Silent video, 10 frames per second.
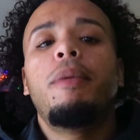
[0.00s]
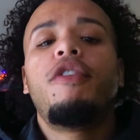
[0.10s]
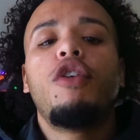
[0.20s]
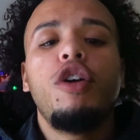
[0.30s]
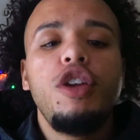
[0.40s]

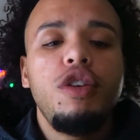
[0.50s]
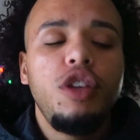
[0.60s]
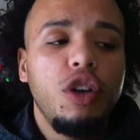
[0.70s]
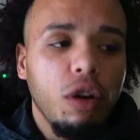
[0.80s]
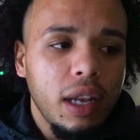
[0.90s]
Before you,
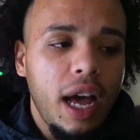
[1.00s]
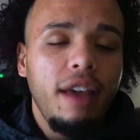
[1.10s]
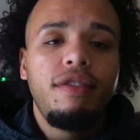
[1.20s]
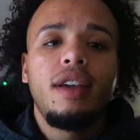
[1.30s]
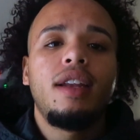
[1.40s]
your
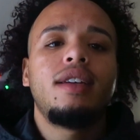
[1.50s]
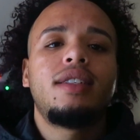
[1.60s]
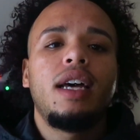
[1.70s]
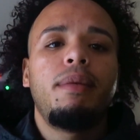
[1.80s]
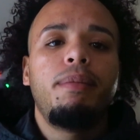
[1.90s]
life can
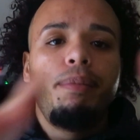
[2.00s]
accept